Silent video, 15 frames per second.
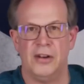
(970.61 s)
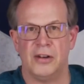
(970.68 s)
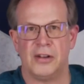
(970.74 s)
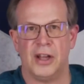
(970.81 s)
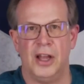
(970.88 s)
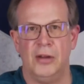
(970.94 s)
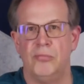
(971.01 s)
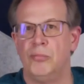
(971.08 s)
to
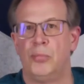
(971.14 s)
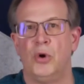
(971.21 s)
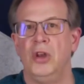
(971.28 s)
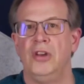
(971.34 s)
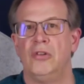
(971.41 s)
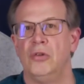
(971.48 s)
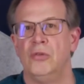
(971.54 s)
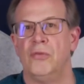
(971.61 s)
type
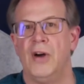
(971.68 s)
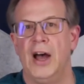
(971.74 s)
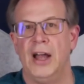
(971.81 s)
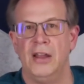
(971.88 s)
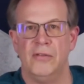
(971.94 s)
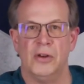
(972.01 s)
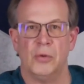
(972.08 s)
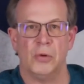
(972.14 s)

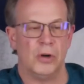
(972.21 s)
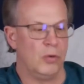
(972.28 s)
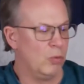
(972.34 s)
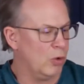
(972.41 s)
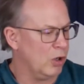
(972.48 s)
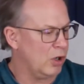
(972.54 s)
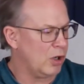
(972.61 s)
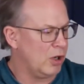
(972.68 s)
0.25, it wouldn't
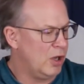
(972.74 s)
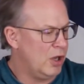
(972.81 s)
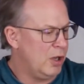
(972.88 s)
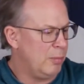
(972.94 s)
work,